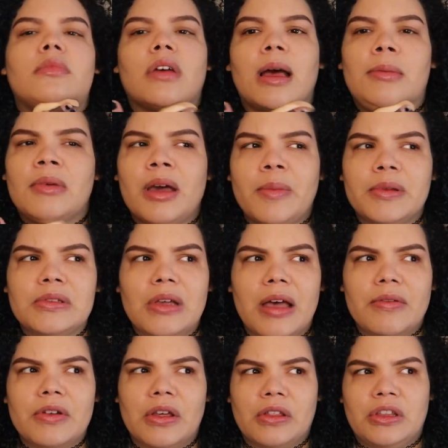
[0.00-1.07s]
I'm not about to
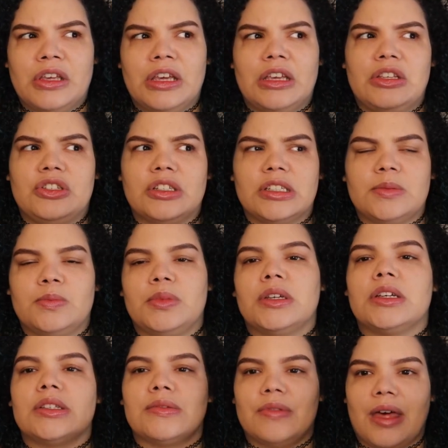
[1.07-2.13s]
have enough kids just
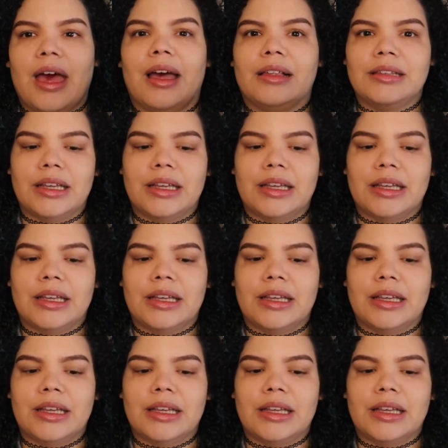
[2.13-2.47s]
because of that.